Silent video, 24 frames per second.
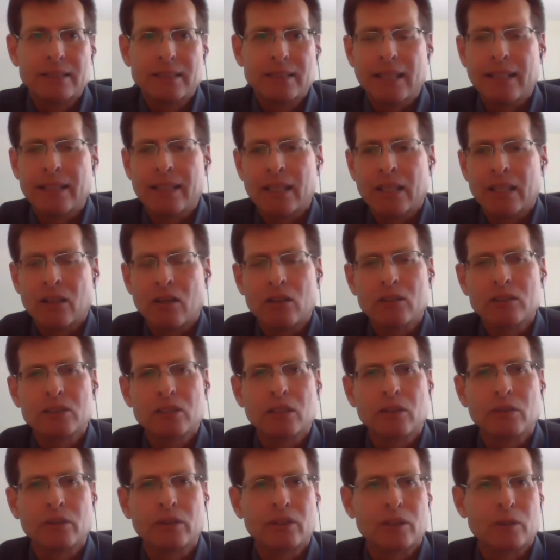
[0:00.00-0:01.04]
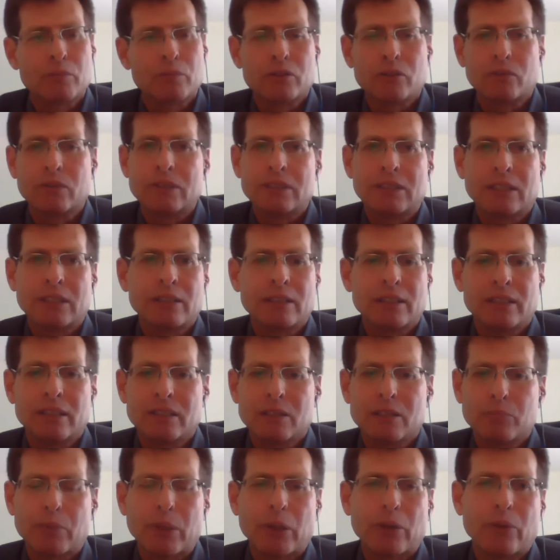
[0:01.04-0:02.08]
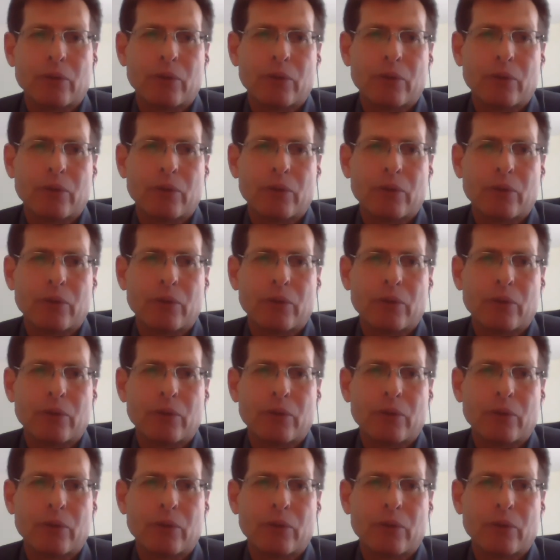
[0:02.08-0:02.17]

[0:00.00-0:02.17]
And then also in terms of resilience, both